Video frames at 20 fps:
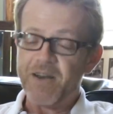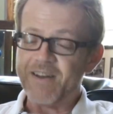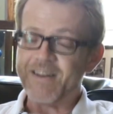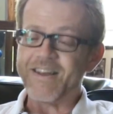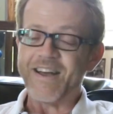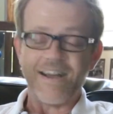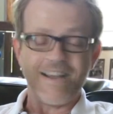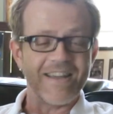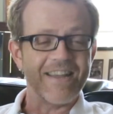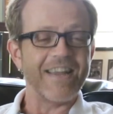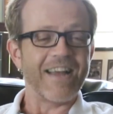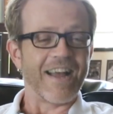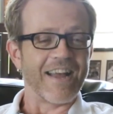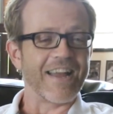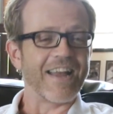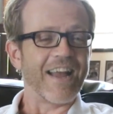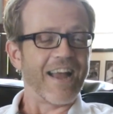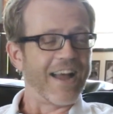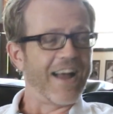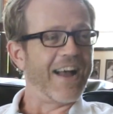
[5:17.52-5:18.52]
Well,
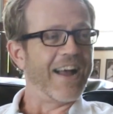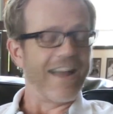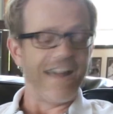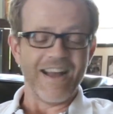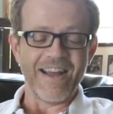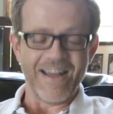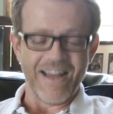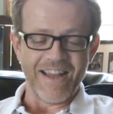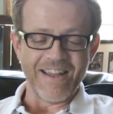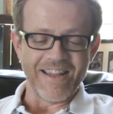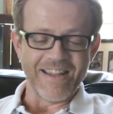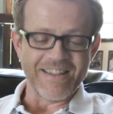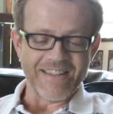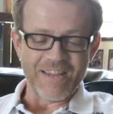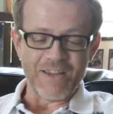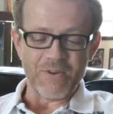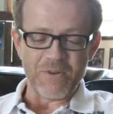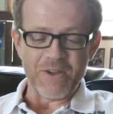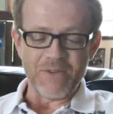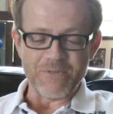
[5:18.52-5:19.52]

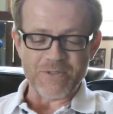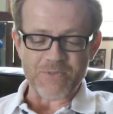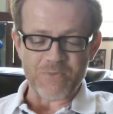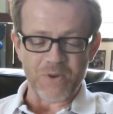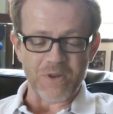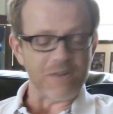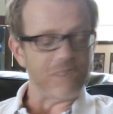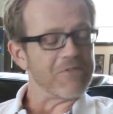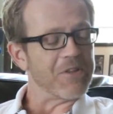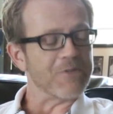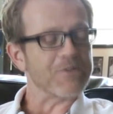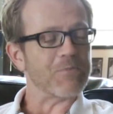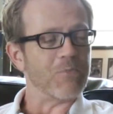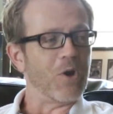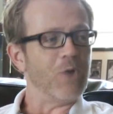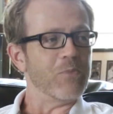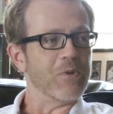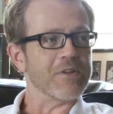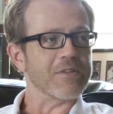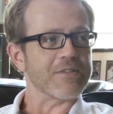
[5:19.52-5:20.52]
it was one of those
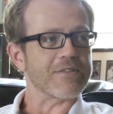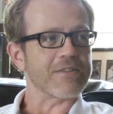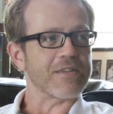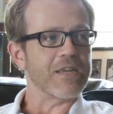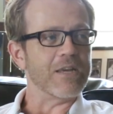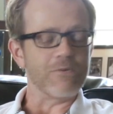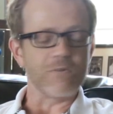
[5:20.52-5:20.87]
moments.